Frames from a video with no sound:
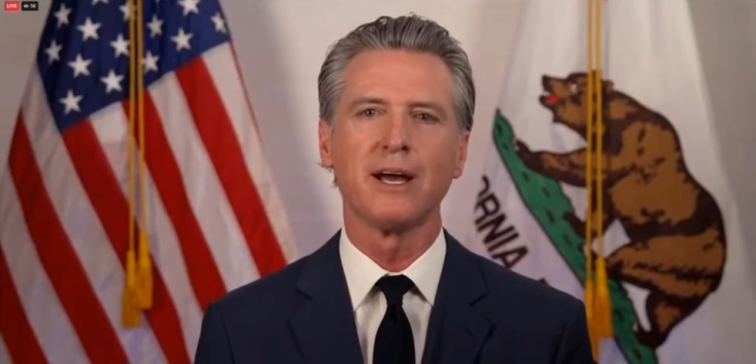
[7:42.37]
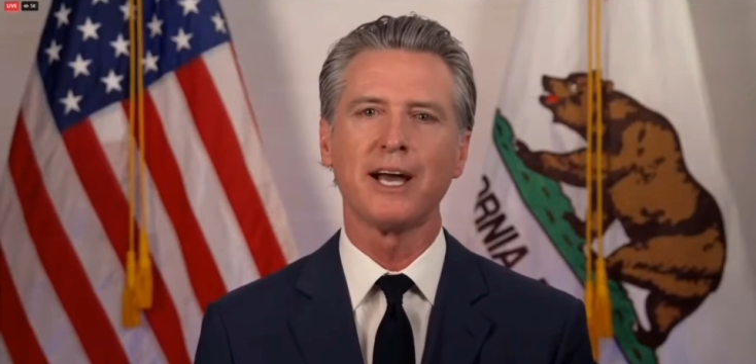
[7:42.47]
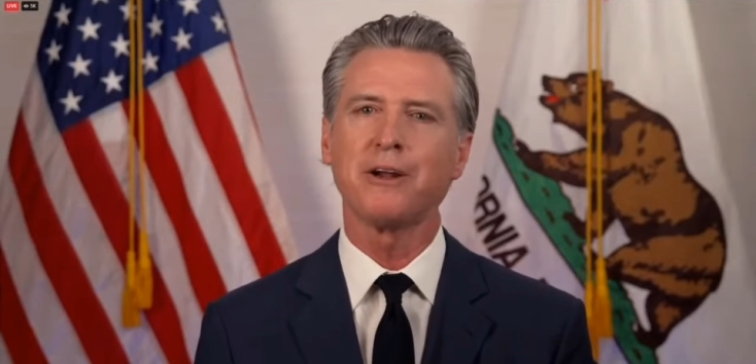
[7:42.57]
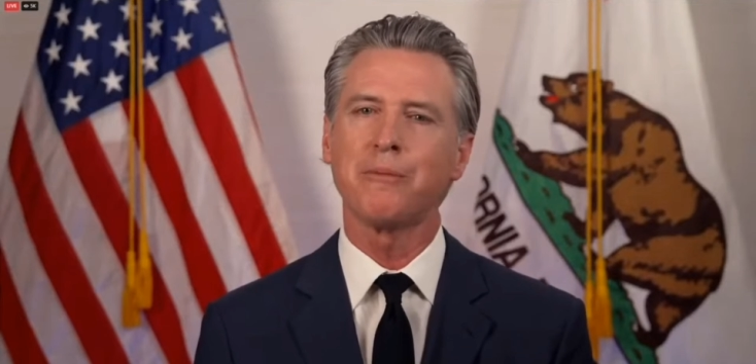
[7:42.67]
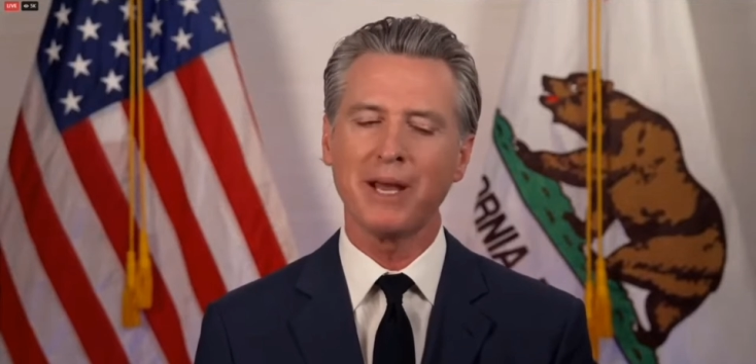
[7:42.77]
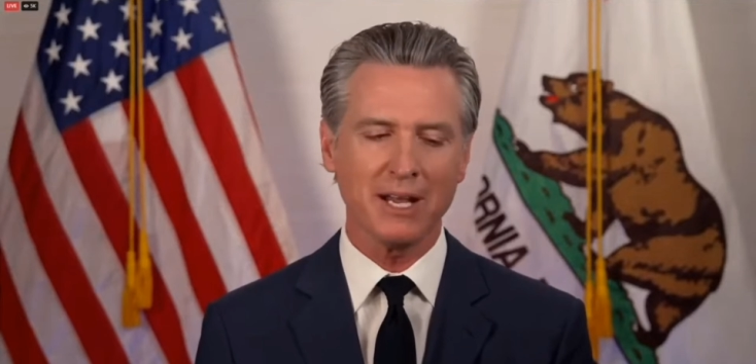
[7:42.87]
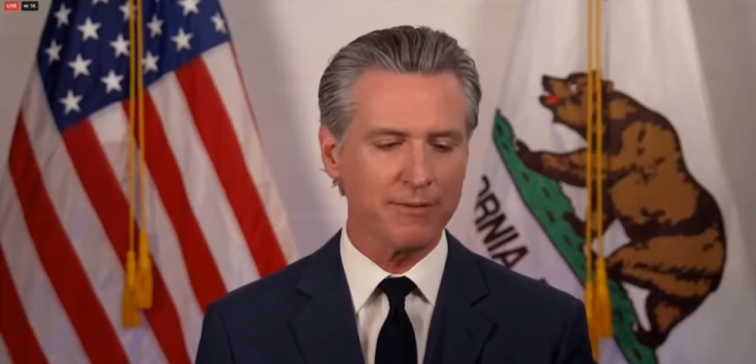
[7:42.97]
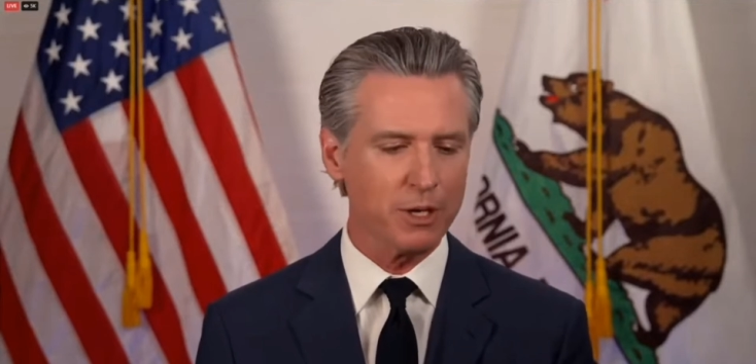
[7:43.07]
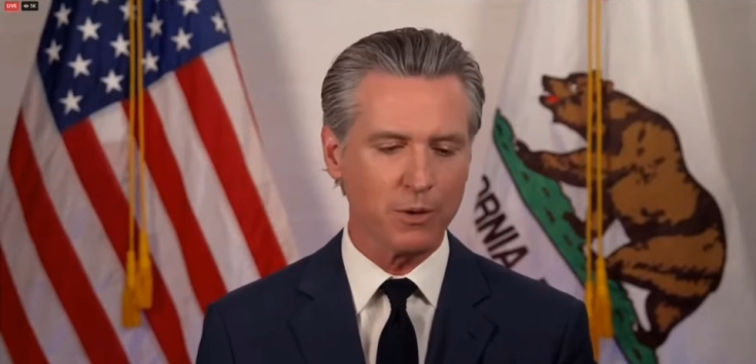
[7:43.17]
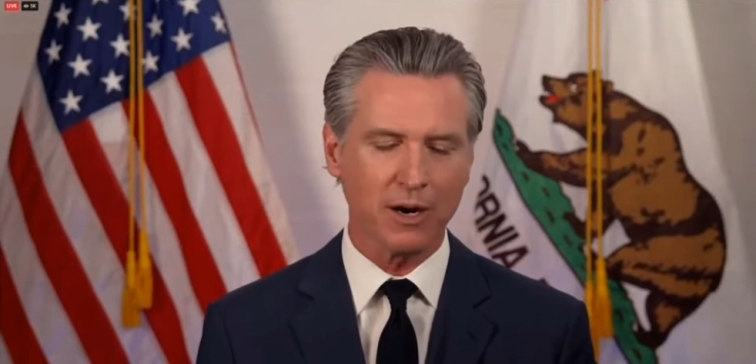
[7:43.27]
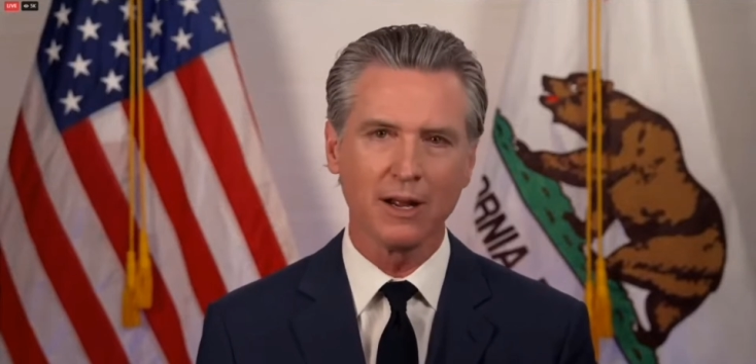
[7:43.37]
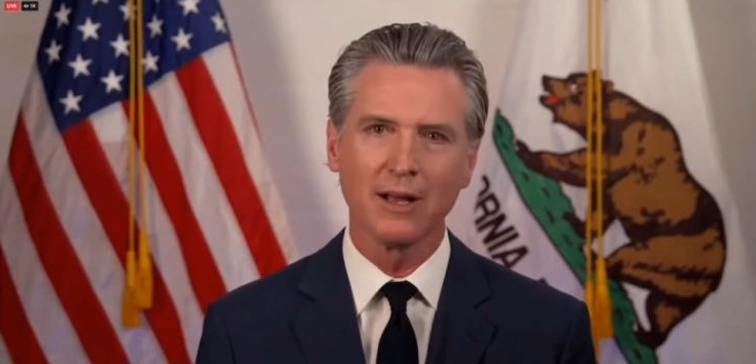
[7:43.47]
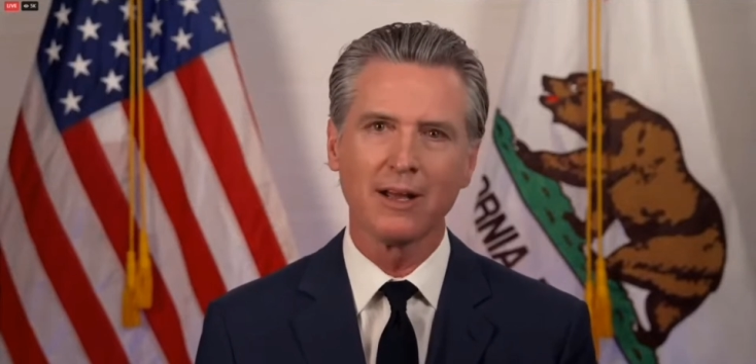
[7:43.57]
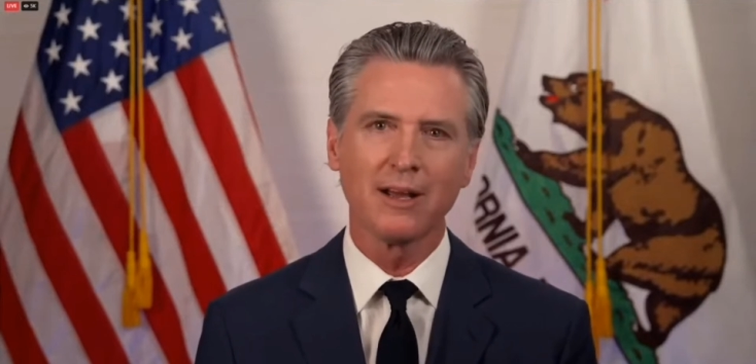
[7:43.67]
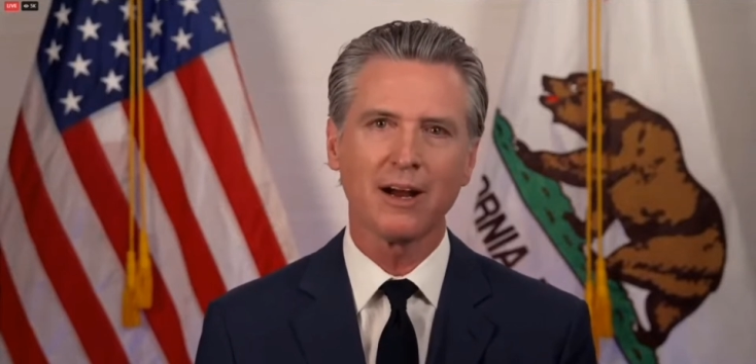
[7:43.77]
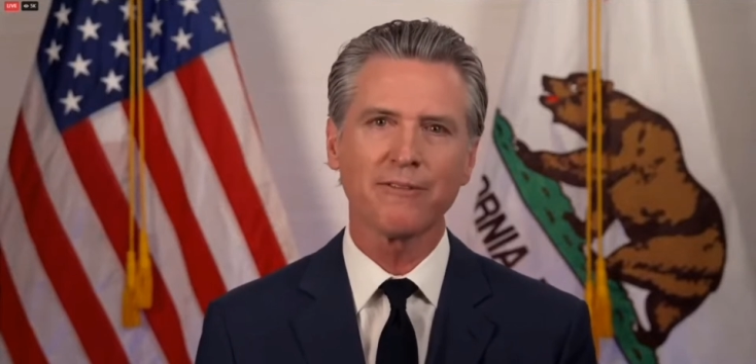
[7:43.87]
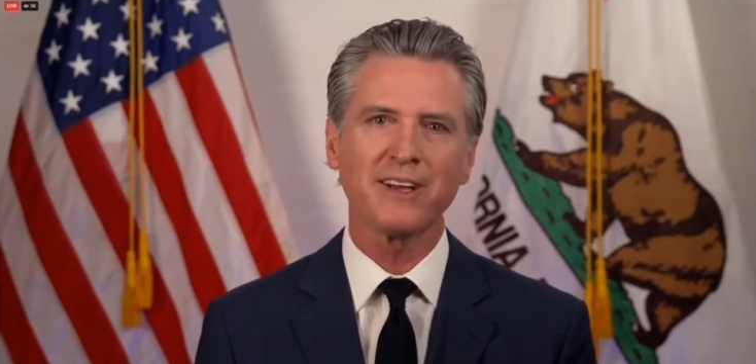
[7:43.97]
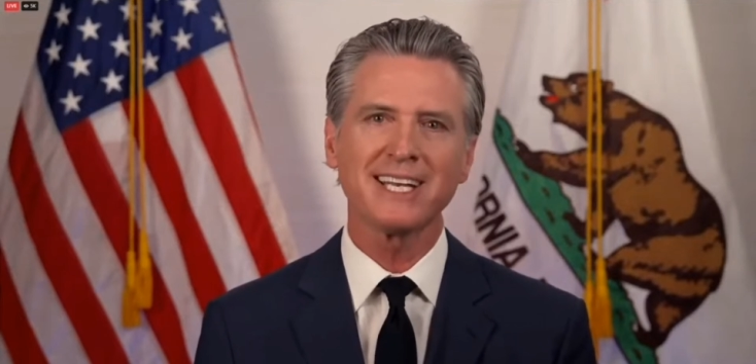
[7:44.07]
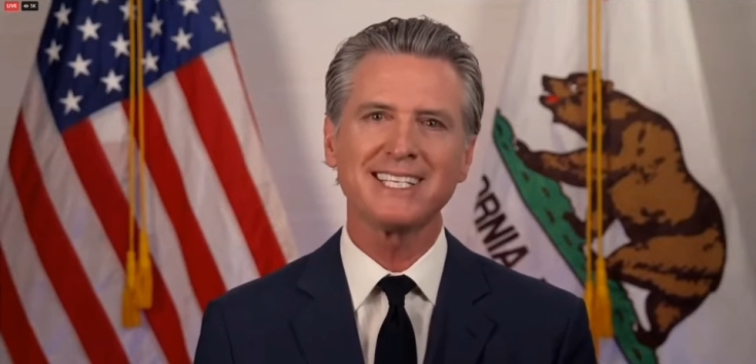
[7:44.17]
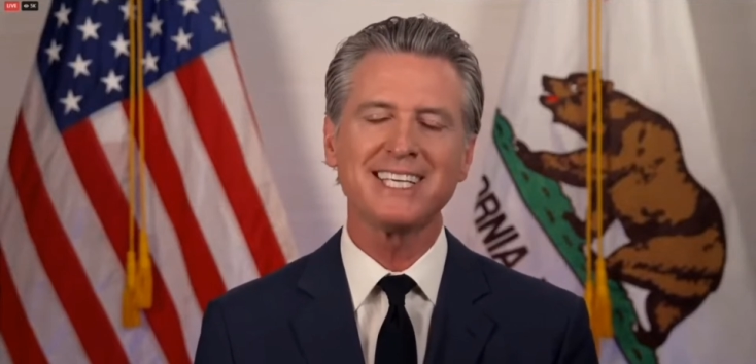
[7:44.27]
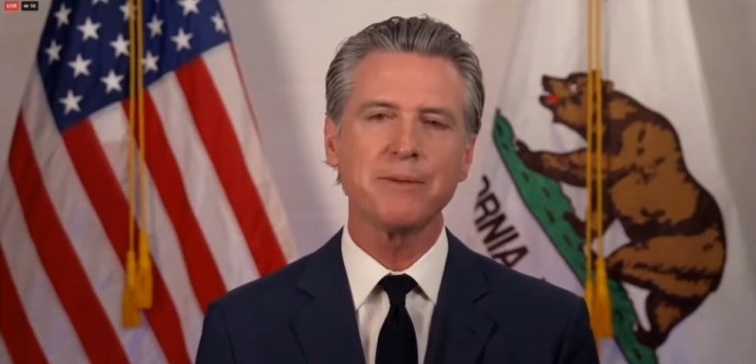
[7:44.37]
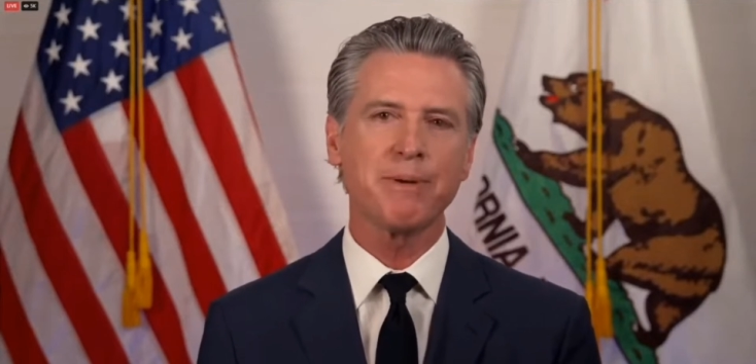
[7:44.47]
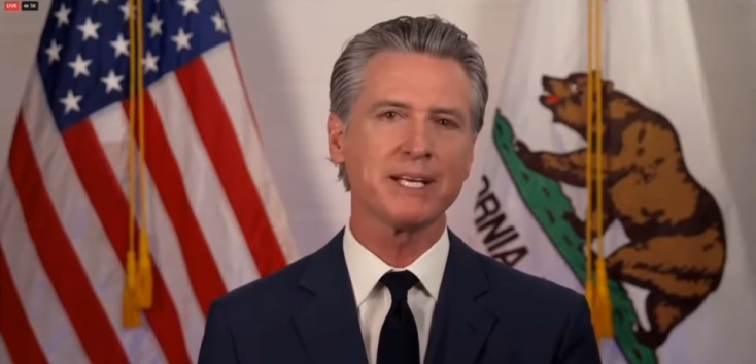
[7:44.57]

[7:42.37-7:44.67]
I know many of you are feeling deep